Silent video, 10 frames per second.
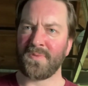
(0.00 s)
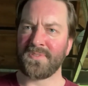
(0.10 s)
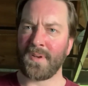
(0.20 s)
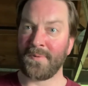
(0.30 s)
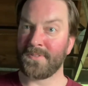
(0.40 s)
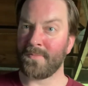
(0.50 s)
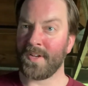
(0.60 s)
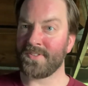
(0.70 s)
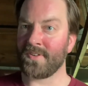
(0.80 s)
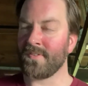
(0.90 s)
summer
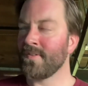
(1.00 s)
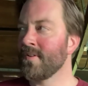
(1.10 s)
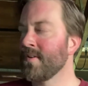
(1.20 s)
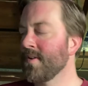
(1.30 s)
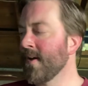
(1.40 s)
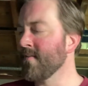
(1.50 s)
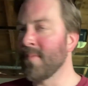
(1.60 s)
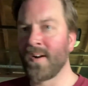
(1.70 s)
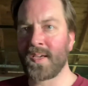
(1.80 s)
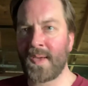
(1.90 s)
semester of
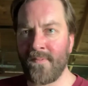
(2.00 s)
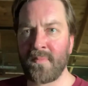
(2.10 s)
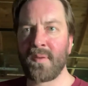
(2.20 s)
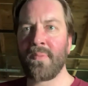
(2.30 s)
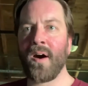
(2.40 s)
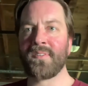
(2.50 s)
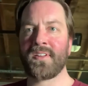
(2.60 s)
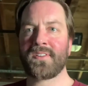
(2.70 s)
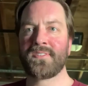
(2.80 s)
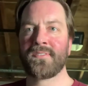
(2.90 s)
American Government and
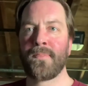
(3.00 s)
Politics.